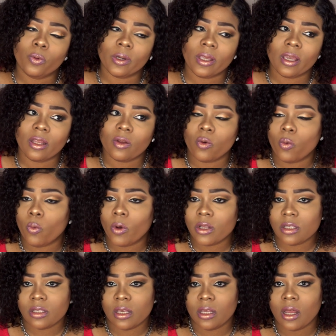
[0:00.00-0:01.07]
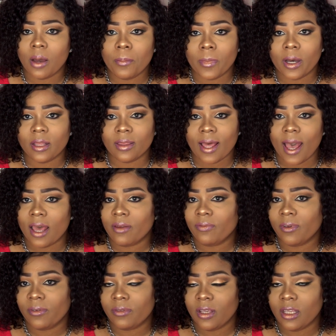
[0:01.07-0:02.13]
will get 1 cent a month at
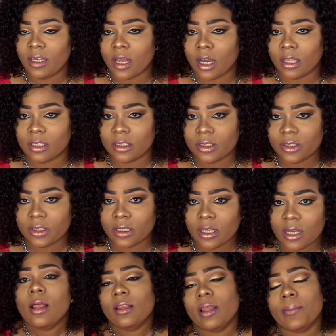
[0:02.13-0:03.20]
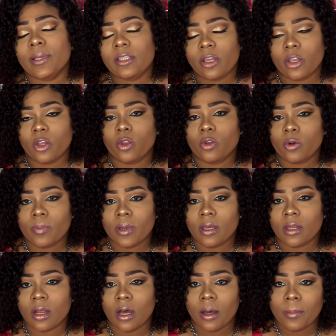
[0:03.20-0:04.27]
$15. Let me tell you a little
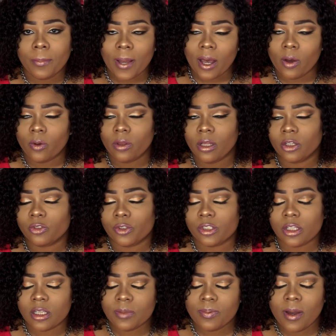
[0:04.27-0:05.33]
bit about Luxury Scent